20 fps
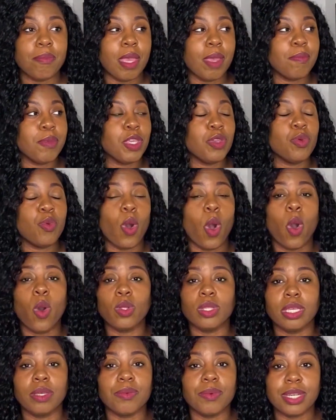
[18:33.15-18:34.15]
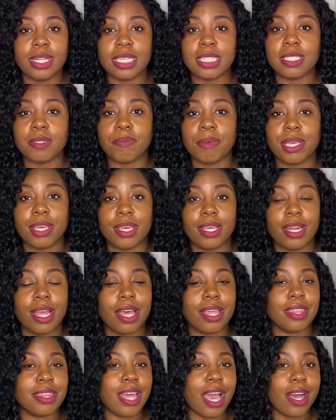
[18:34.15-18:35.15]
Maybe you only want to spend
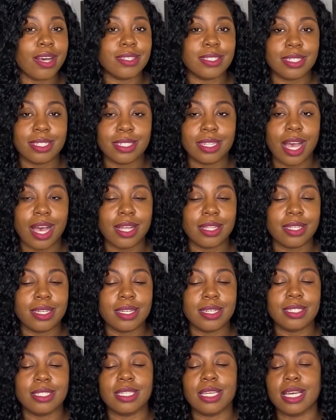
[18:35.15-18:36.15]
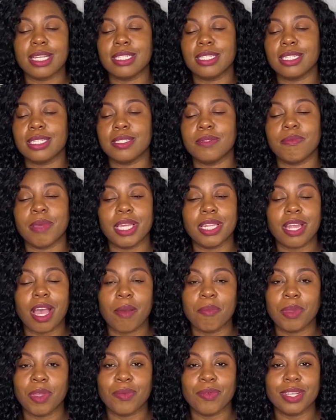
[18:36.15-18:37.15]
$1,000. Yes, this may
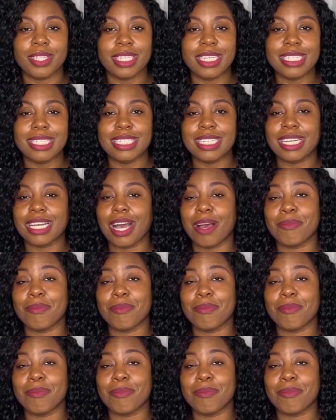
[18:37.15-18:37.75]
not be realistic.